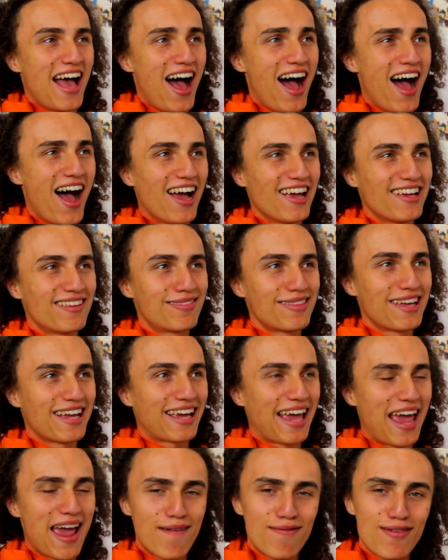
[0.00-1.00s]
I
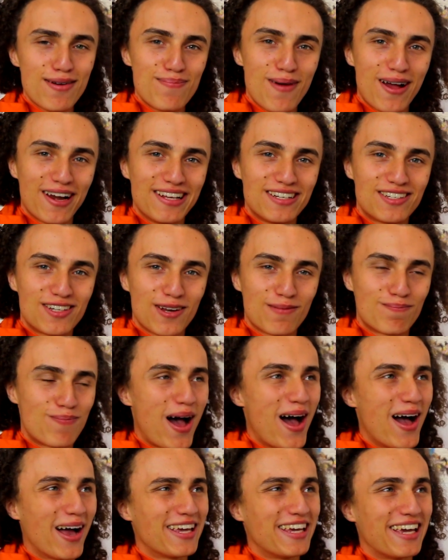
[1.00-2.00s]
think everybody should
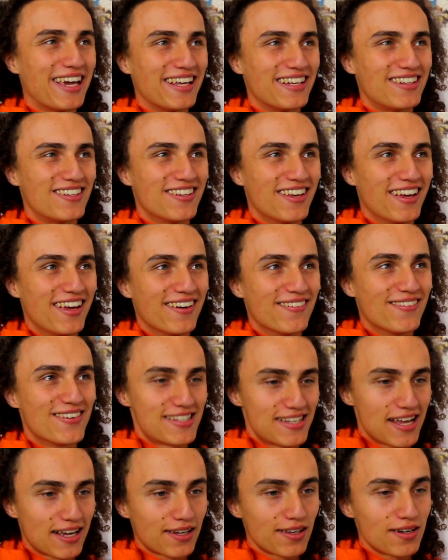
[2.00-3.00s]
buy it.
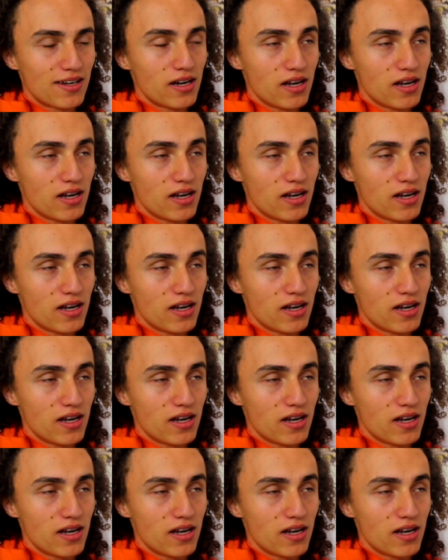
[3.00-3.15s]
Was that good